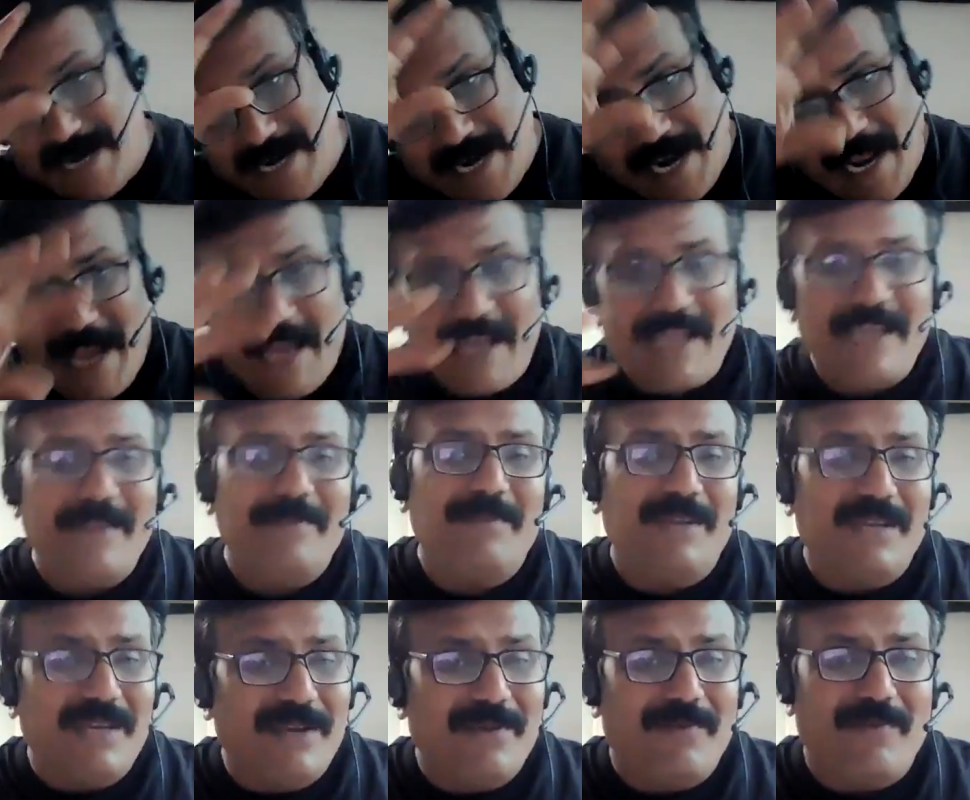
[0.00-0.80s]
Drag
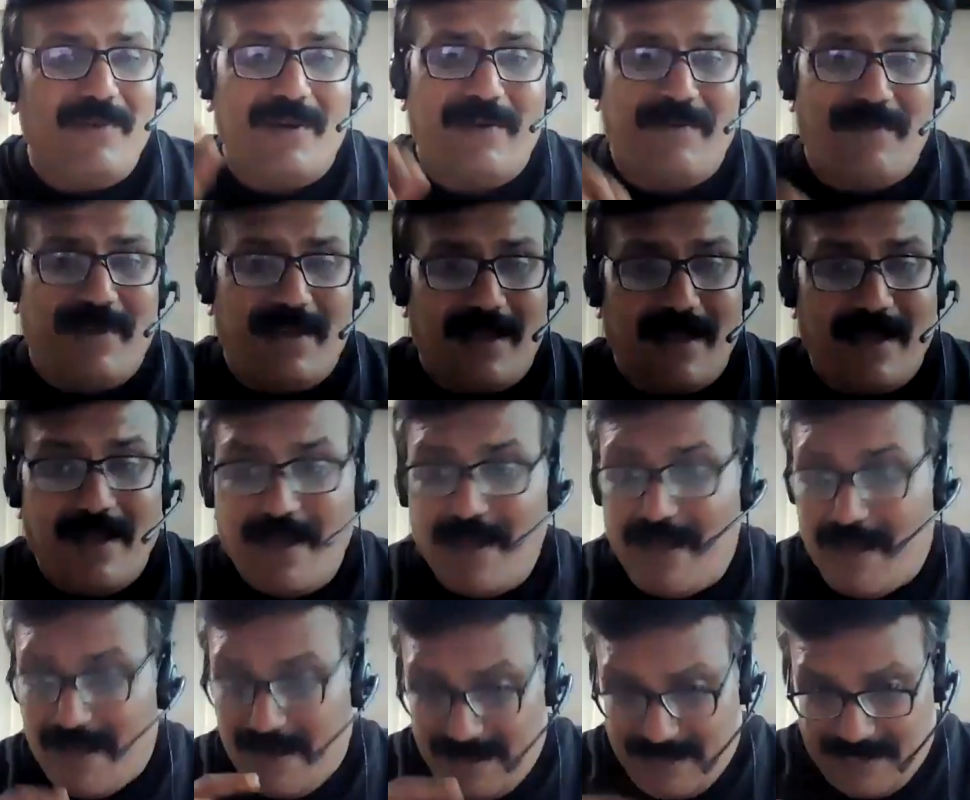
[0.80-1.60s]
him in your way.
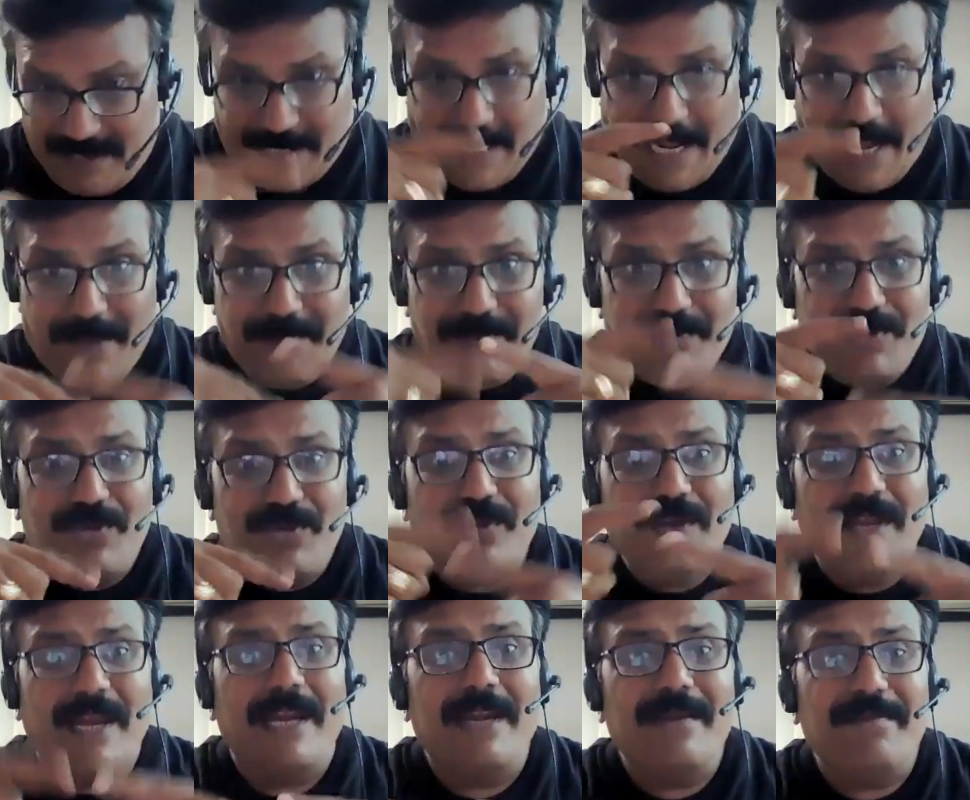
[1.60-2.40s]
Time
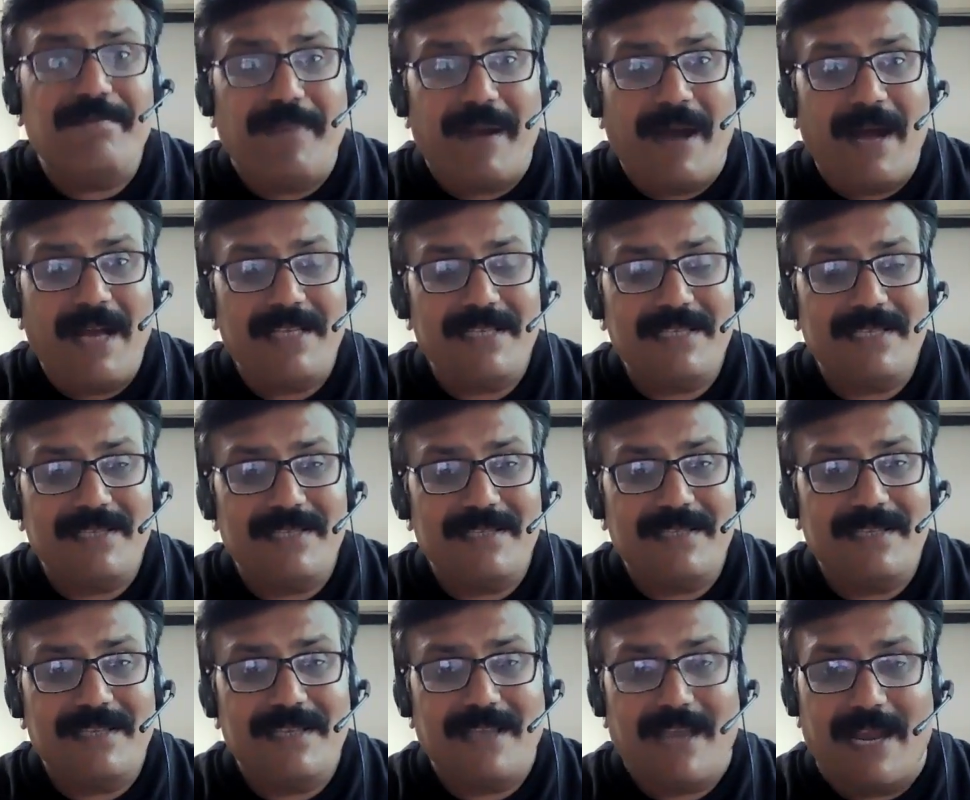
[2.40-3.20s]
should get
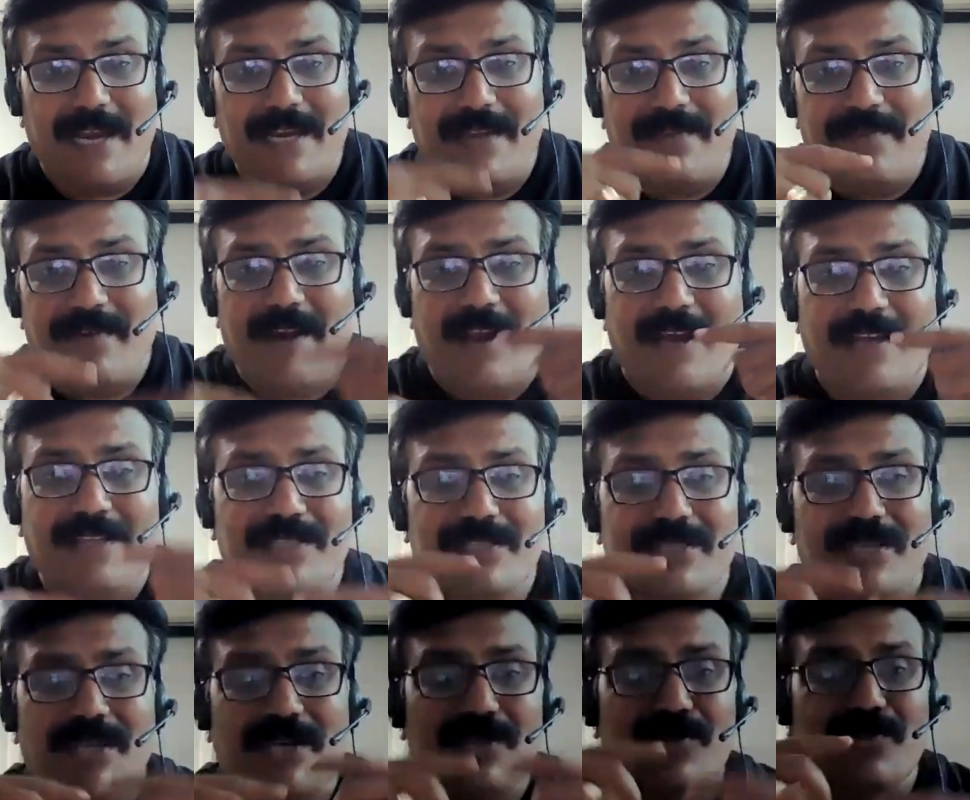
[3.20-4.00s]
passed and your
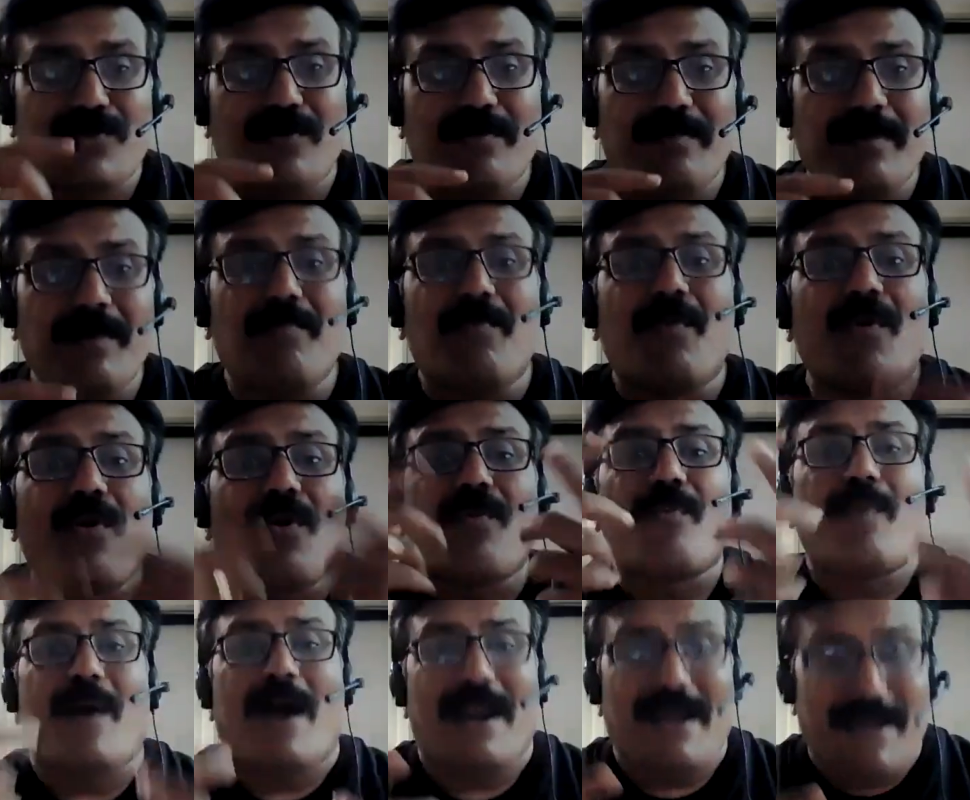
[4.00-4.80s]
answer should be
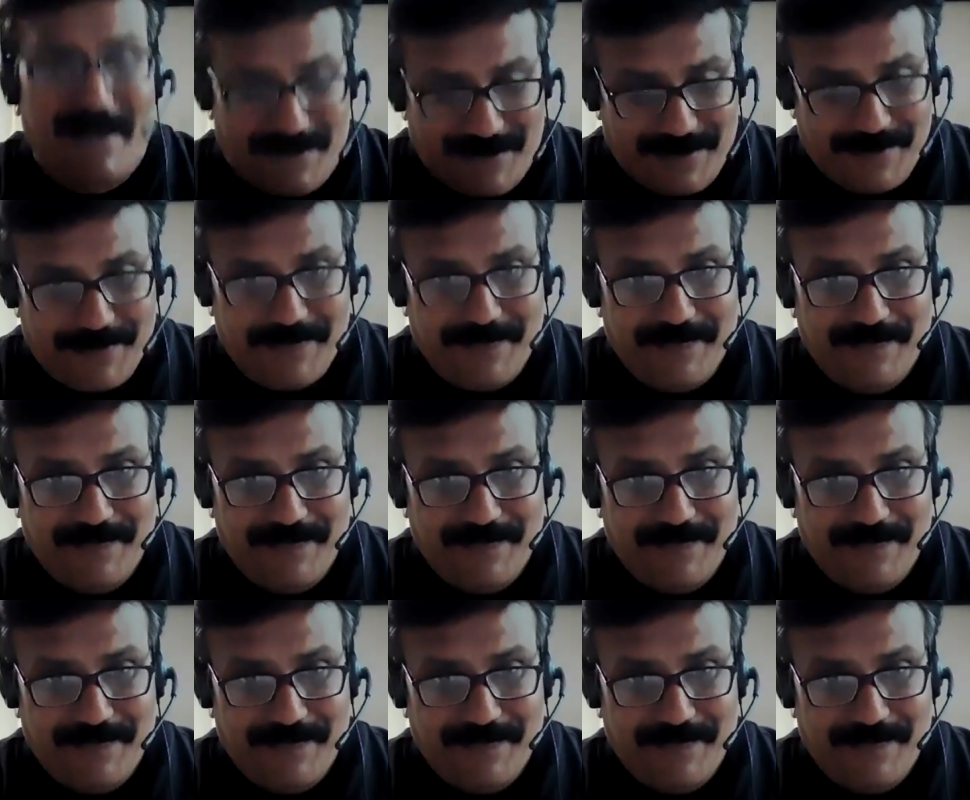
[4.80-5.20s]
more valid.